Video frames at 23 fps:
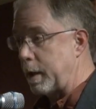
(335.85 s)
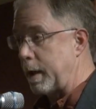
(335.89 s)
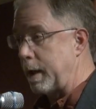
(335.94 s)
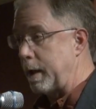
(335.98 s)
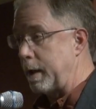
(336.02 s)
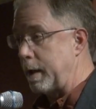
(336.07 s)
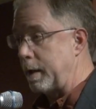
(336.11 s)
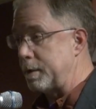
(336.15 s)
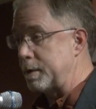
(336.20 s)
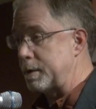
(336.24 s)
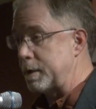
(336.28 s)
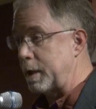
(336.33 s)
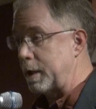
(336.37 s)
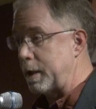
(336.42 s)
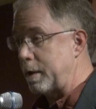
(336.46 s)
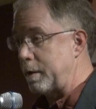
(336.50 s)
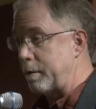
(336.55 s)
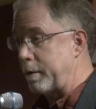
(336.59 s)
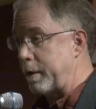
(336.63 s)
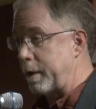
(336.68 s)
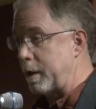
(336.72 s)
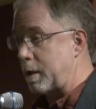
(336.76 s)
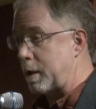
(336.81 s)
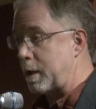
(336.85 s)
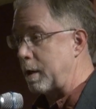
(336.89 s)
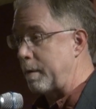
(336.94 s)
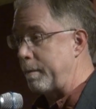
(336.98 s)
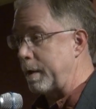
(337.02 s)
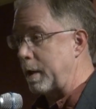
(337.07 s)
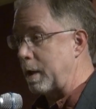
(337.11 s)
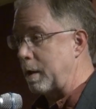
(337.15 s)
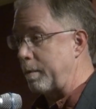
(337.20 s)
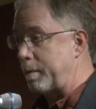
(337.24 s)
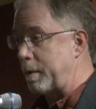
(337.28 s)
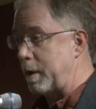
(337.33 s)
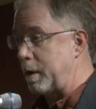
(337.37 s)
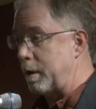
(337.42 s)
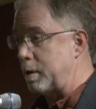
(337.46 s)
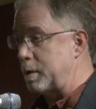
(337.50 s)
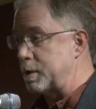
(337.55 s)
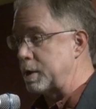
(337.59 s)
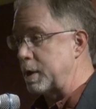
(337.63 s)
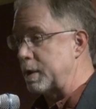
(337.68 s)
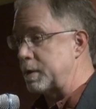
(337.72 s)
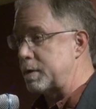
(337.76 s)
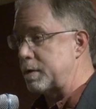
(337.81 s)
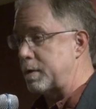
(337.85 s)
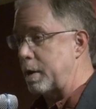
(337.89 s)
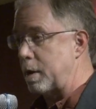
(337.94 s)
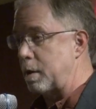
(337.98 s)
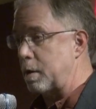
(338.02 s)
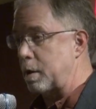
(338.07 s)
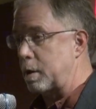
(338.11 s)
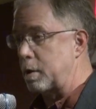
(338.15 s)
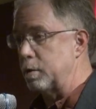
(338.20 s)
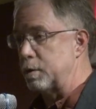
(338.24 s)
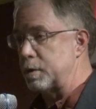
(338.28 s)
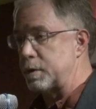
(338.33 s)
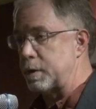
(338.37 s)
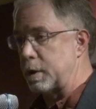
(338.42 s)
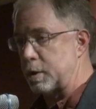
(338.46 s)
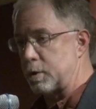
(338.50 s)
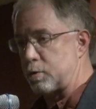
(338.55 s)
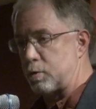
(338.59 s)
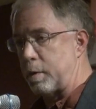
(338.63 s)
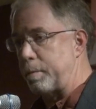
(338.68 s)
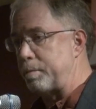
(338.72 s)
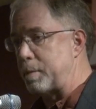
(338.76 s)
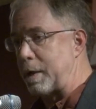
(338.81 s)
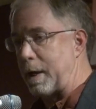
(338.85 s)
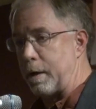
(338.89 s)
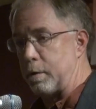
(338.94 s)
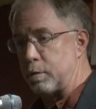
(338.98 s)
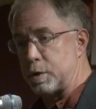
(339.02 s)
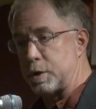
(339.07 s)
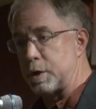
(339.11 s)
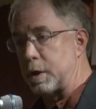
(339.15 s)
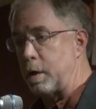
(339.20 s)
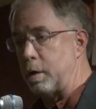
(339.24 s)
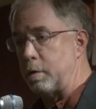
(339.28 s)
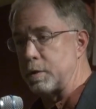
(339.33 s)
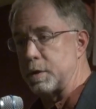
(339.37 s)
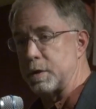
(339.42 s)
and uh, they're coming up here, just their acoustic strip down show,